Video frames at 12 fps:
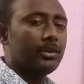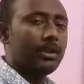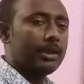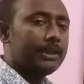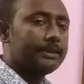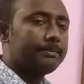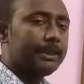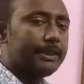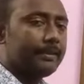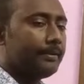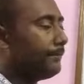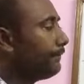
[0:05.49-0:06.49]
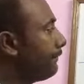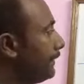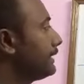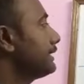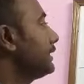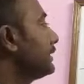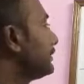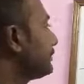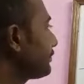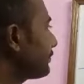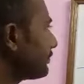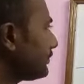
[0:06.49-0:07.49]
logarithmic function.
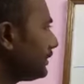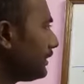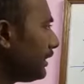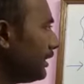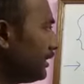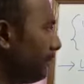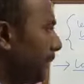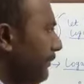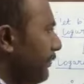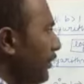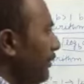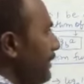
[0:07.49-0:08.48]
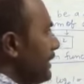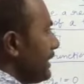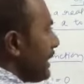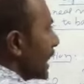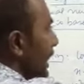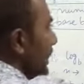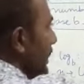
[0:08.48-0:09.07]
So before we start